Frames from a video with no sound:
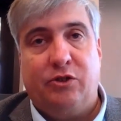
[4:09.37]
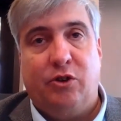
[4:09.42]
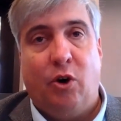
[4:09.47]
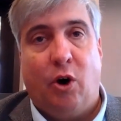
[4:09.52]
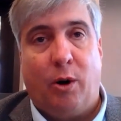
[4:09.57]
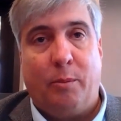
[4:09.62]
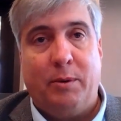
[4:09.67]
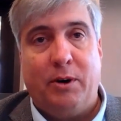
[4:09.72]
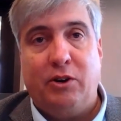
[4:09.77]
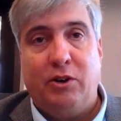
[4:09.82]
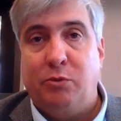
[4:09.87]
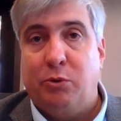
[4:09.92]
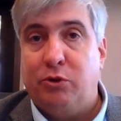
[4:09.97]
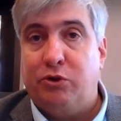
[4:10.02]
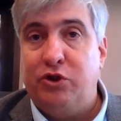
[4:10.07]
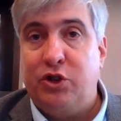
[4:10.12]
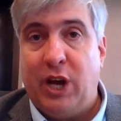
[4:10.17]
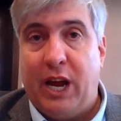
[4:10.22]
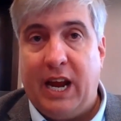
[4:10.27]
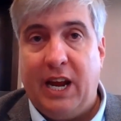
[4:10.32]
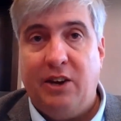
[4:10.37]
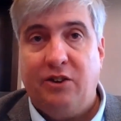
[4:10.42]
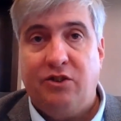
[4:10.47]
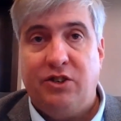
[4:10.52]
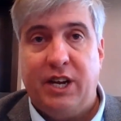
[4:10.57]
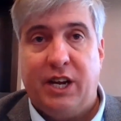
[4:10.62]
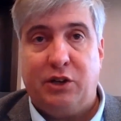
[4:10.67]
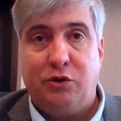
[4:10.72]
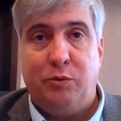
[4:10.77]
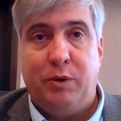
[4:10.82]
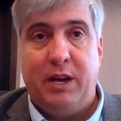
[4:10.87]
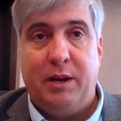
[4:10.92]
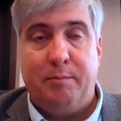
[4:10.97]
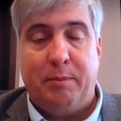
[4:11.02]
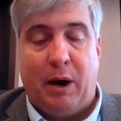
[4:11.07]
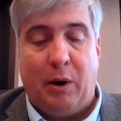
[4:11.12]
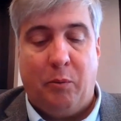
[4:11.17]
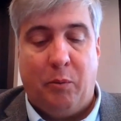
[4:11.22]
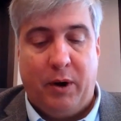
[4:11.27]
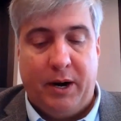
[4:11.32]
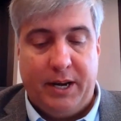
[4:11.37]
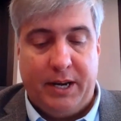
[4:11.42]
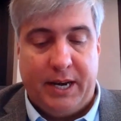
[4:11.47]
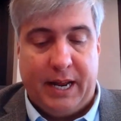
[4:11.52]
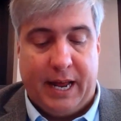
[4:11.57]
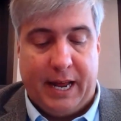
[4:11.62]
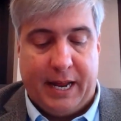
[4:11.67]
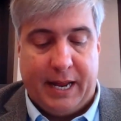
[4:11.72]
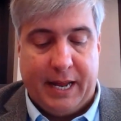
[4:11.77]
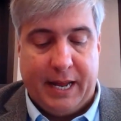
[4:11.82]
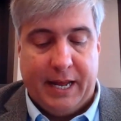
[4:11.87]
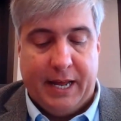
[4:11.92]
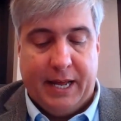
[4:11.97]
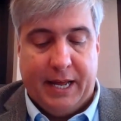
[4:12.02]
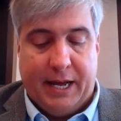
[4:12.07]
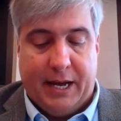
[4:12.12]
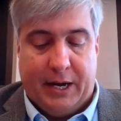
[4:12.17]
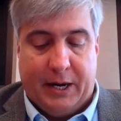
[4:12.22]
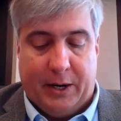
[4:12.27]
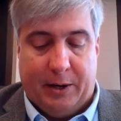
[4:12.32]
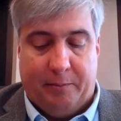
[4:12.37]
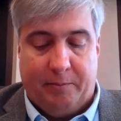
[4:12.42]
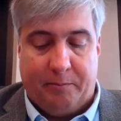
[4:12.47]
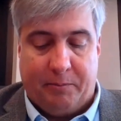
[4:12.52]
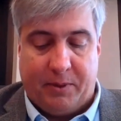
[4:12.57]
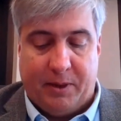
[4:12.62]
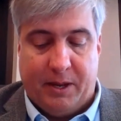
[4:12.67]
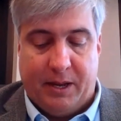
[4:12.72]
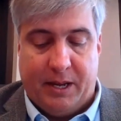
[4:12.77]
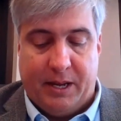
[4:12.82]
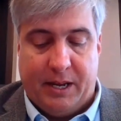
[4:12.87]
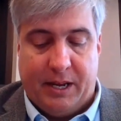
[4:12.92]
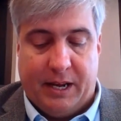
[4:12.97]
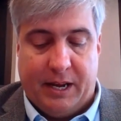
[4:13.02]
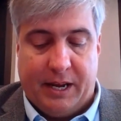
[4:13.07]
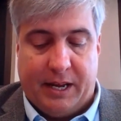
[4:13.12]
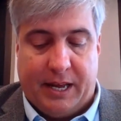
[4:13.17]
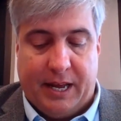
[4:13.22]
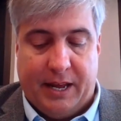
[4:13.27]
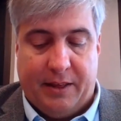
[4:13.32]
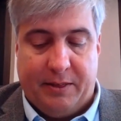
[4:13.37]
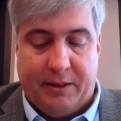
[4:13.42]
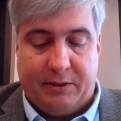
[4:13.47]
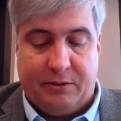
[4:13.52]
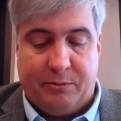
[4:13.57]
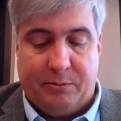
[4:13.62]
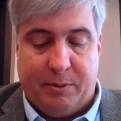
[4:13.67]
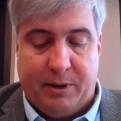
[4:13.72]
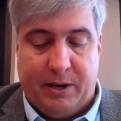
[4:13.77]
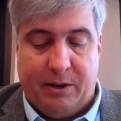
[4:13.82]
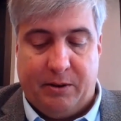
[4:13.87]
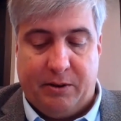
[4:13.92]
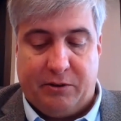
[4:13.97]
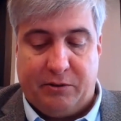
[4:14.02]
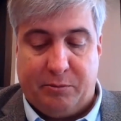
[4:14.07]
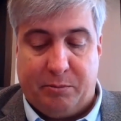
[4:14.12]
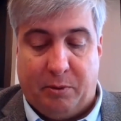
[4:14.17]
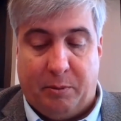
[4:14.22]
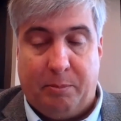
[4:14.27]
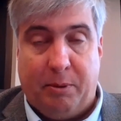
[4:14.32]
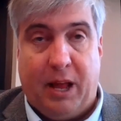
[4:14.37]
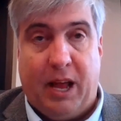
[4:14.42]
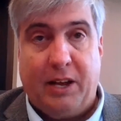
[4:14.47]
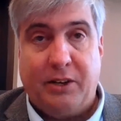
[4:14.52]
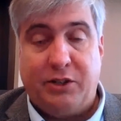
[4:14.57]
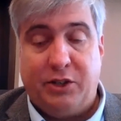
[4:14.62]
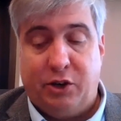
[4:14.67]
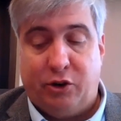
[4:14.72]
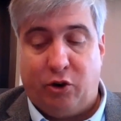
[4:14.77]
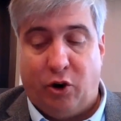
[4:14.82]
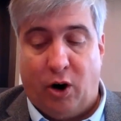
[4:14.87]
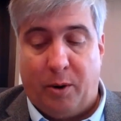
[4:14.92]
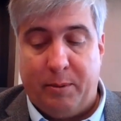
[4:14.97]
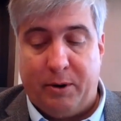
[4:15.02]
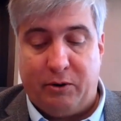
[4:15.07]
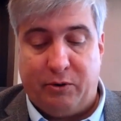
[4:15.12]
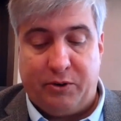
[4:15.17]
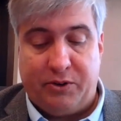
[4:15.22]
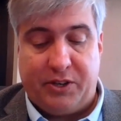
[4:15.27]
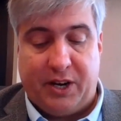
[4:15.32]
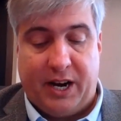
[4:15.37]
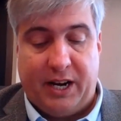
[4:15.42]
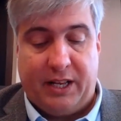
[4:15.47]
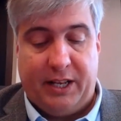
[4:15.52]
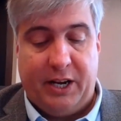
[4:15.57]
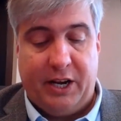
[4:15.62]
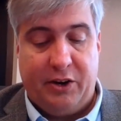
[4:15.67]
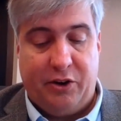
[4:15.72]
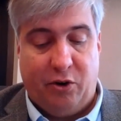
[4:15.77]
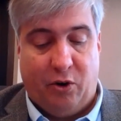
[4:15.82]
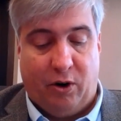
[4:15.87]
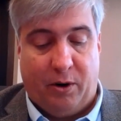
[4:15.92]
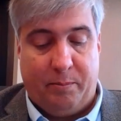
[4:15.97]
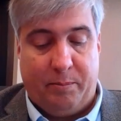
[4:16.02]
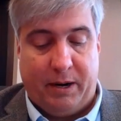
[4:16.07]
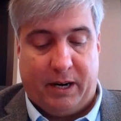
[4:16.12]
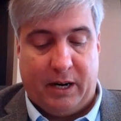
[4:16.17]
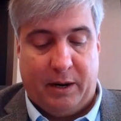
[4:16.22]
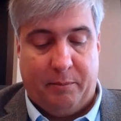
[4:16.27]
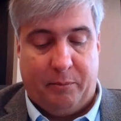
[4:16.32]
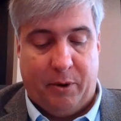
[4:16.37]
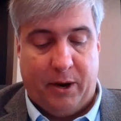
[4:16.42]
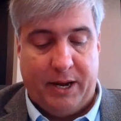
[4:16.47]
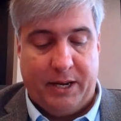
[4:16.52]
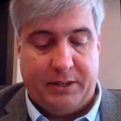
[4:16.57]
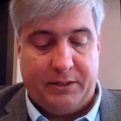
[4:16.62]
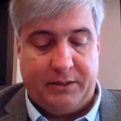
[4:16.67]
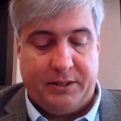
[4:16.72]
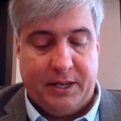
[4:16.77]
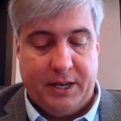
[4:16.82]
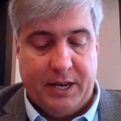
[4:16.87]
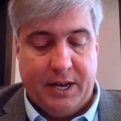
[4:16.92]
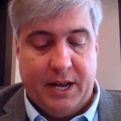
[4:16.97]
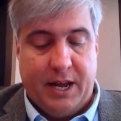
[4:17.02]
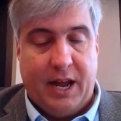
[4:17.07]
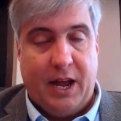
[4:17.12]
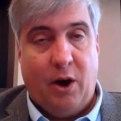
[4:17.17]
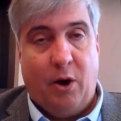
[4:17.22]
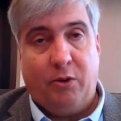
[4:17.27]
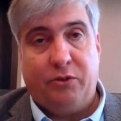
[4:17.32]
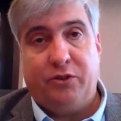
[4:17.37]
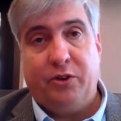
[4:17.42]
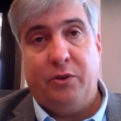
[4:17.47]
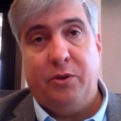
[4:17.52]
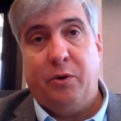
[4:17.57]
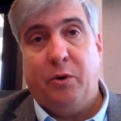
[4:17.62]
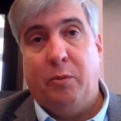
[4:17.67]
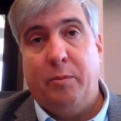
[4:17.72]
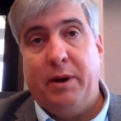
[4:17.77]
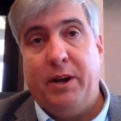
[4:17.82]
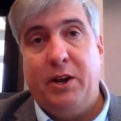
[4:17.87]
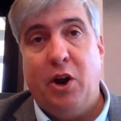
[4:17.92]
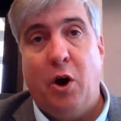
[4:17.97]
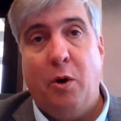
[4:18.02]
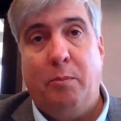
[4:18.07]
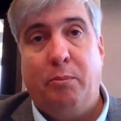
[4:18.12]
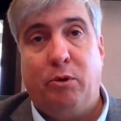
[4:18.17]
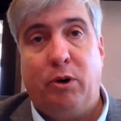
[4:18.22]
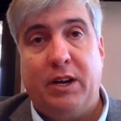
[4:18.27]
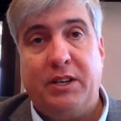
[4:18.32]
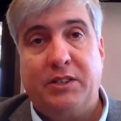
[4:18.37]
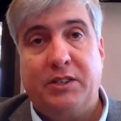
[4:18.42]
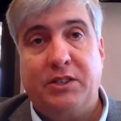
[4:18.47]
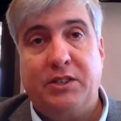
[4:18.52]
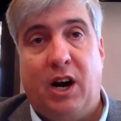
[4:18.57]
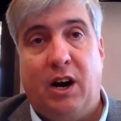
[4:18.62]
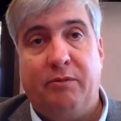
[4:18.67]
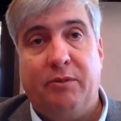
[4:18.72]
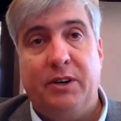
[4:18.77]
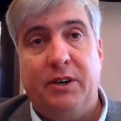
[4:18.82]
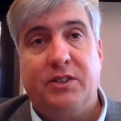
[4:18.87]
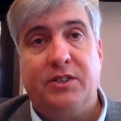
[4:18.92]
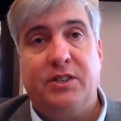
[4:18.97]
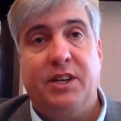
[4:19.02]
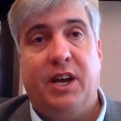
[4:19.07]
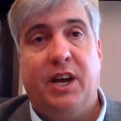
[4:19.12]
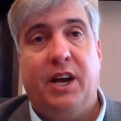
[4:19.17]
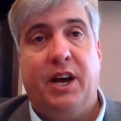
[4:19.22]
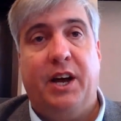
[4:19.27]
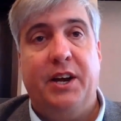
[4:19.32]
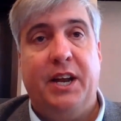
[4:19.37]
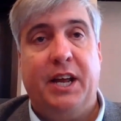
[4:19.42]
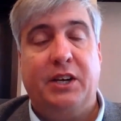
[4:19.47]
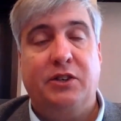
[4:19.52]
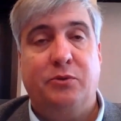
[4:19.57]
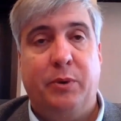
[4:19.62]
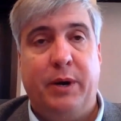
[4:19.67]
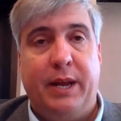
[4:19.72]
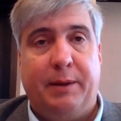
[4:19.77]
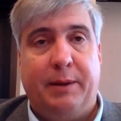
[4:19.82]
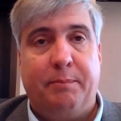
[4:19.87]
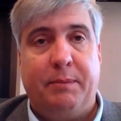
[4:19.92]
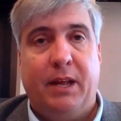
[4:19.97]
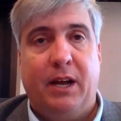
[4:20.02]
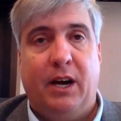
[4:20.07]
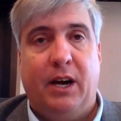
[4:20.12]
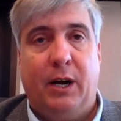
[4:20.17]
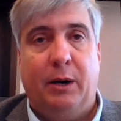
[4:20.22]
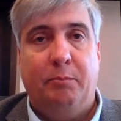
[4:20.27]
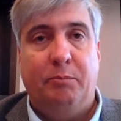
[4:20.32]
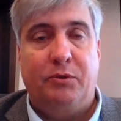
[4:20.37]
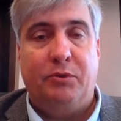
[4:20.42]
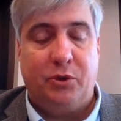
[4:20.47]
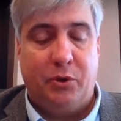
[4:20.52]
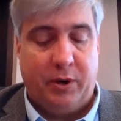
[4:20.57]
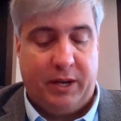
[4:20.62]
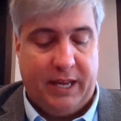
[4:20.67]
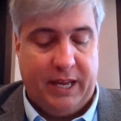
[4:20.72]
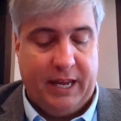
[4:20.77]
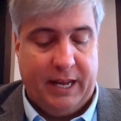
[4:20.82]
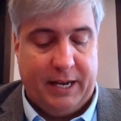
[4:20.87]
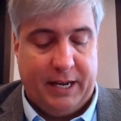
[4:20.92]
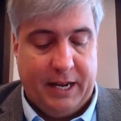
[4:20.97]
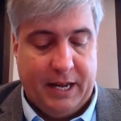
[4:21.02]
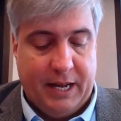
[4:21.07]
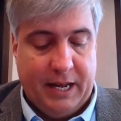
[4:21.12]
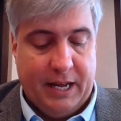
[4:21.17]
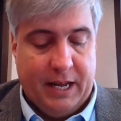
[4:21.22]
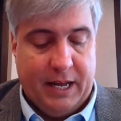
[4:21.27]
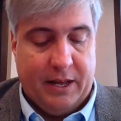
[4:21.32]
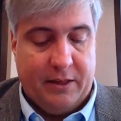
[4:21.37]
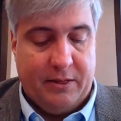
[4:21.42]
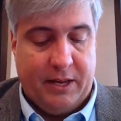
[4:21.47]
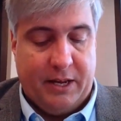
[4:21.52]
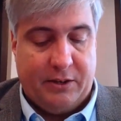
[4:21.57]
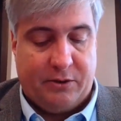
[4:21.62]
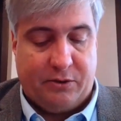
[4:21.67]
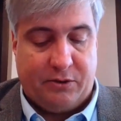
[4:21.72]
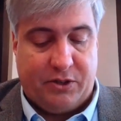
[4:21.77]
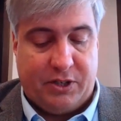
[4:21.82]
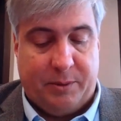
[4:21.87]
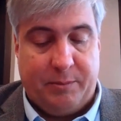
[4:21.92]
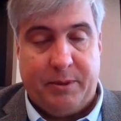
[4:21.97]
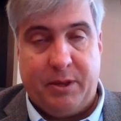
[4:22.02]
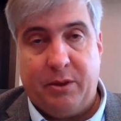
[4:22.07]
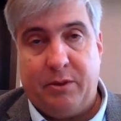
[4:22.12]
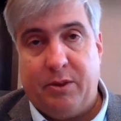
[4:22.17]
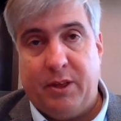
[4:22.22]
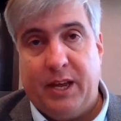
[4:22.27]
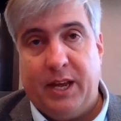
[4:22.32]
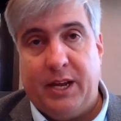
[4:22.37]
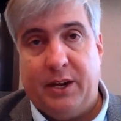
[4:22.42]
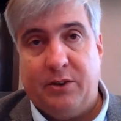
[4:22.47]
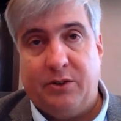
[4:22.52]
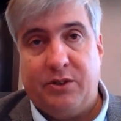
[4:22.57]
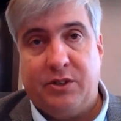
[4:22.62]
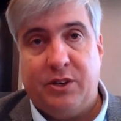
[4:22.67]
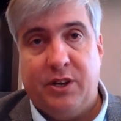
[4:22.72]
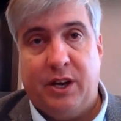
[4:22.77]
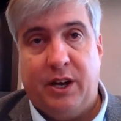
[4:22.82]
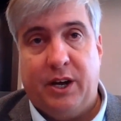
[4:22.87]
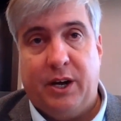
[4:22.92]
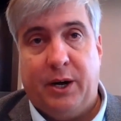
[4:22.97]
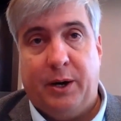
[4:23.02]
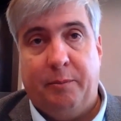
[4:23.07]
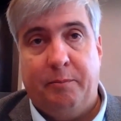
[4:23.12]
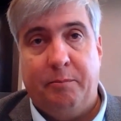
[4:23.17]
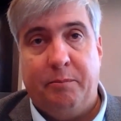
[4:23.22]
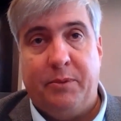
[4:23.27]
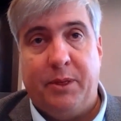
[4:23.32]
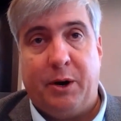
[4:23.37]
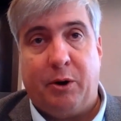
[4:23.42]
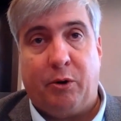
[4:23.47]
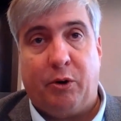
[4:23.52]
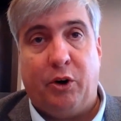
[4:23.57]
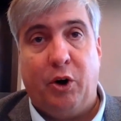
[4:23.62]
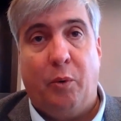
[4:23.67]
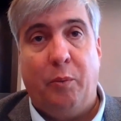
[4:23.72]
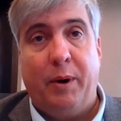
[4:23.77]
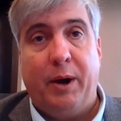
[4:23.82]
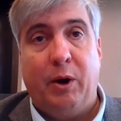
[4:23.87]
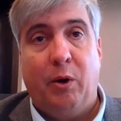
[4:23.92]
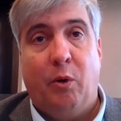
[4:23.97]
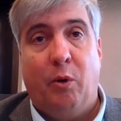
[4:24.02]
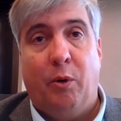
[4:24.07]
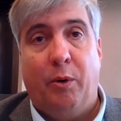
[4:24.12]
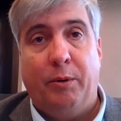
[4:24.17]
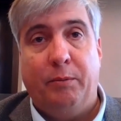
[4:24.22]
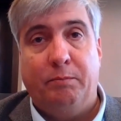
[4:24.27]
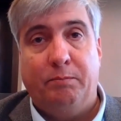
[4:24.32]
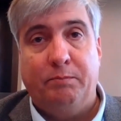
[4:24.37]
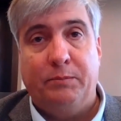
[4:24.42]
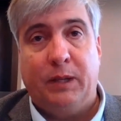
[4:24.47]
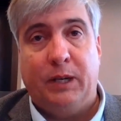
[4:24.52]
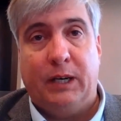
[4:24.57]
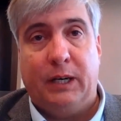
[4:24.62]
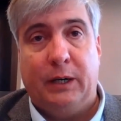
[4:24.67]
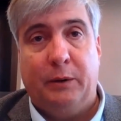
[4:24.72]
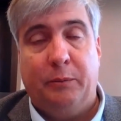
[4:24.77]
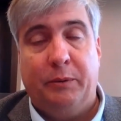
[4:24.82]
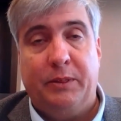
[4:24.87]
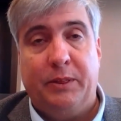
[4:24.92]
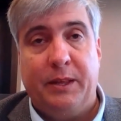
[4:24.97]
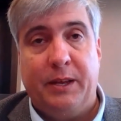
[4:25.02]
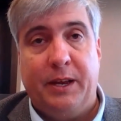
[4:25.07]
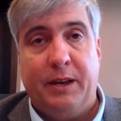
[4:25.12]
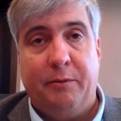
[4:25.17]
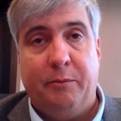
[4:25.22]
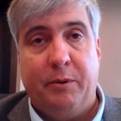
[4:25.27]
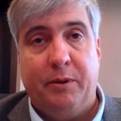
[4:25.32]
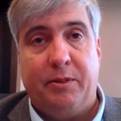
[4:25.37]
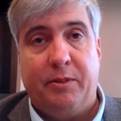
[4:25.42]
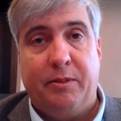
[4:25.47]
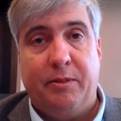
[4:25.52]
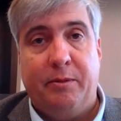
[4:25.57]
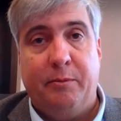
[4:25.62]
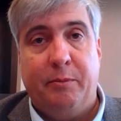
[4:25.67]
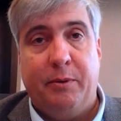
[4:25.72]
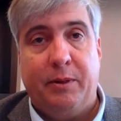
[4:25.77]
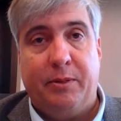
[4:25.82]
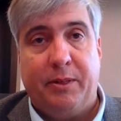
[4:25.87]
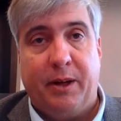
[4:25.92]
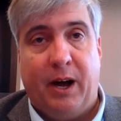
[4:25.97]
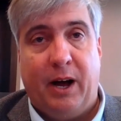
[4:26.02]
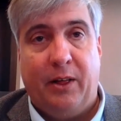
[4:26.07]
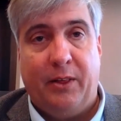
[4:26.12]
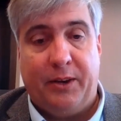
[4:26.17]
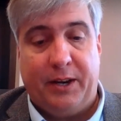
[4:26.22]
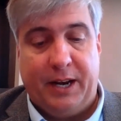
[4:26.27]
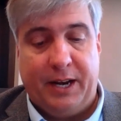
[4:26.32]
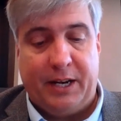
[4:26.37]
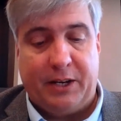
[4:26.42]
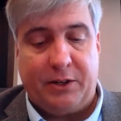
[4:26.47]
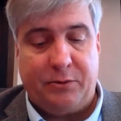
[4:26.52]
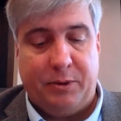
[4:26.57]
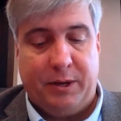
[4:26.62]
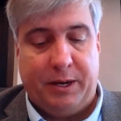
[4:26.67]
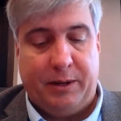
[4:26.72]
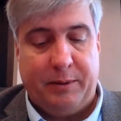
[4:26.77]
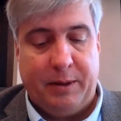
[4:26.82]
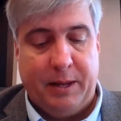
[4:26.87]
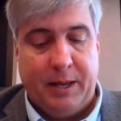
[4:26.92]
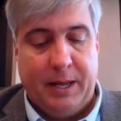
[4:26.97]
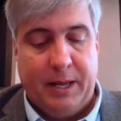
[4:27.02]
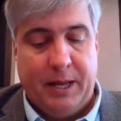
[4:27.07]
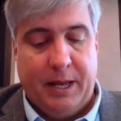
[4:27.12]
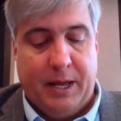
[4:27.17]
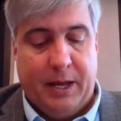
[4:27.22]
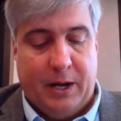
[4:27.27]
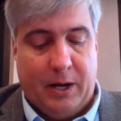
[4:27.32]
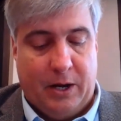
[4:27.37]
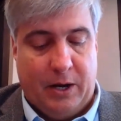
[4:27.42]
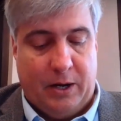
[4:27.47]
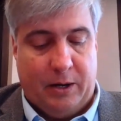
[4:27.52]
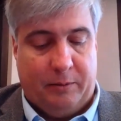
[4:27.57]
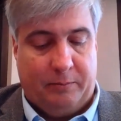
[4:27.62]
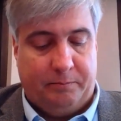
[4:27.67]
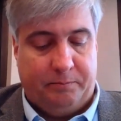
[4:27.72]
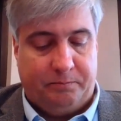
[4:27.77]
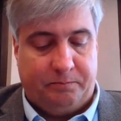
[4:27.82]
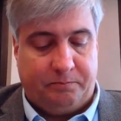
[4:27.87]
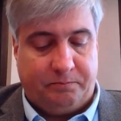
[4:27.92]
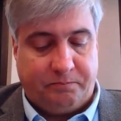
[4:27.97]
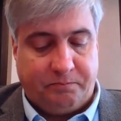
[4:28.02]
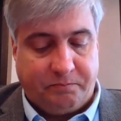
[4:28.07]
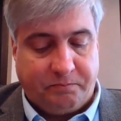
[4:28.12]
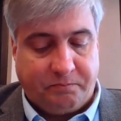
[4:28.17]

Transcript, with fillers: garbage will change next week by one day. Again, this applies to your garbage recycling and yard pickup waste. Also, there will be no press conference next week. So again, these are some of the things that are going on with the holiday next week. The